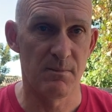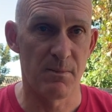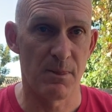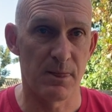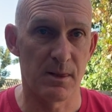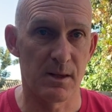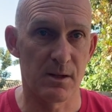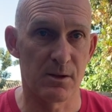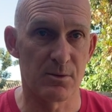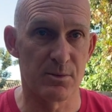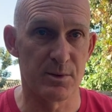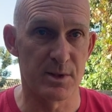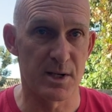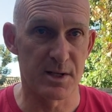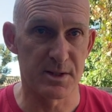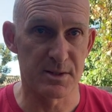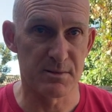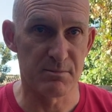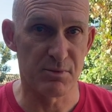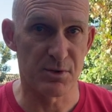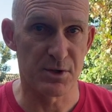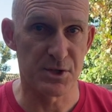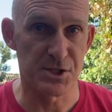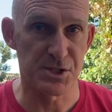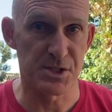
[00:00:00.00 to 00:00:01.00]
creating
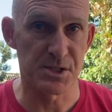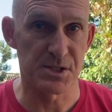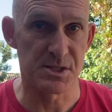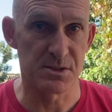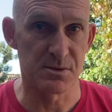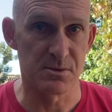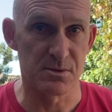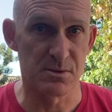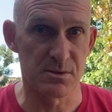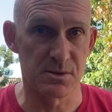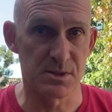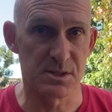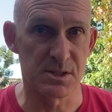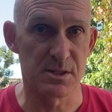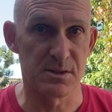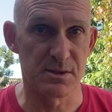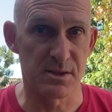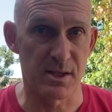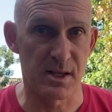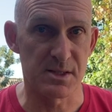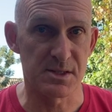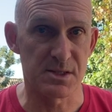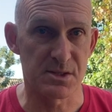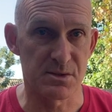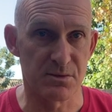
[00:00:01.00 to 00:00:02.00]
pressure sores in
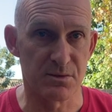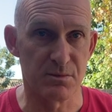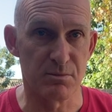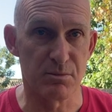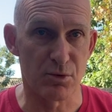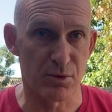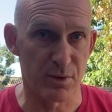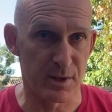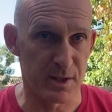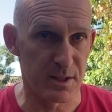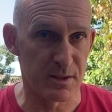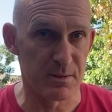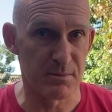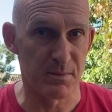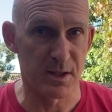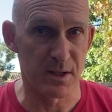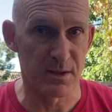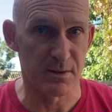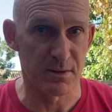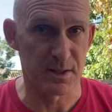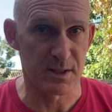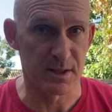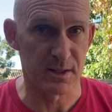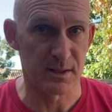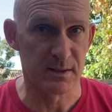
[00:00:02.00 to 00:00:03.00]
that sort of perineum
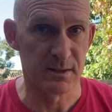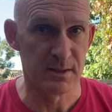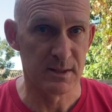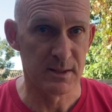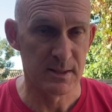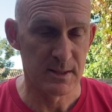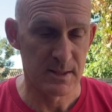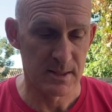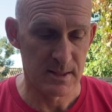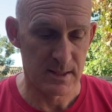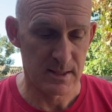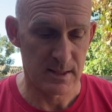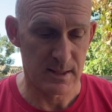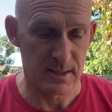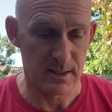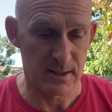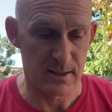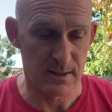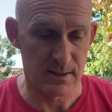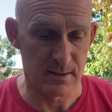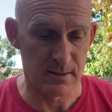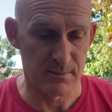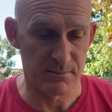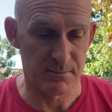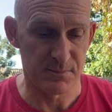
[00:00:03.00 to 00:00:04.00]
area,
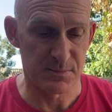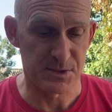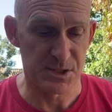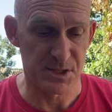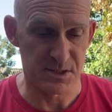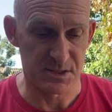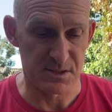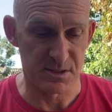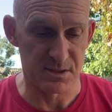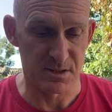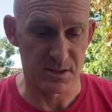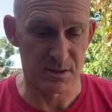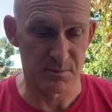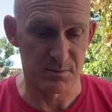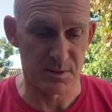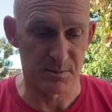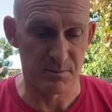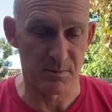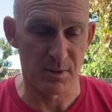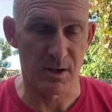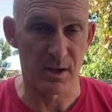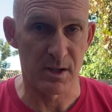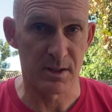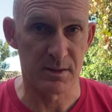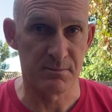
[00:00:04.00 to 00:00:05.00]
just determined
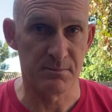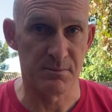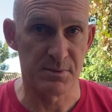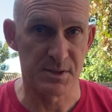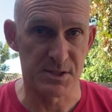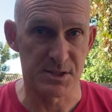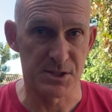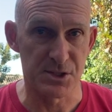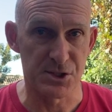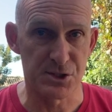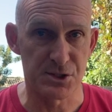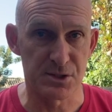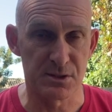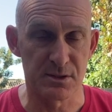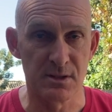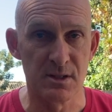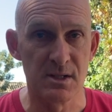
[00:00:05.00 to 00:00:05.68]
by position.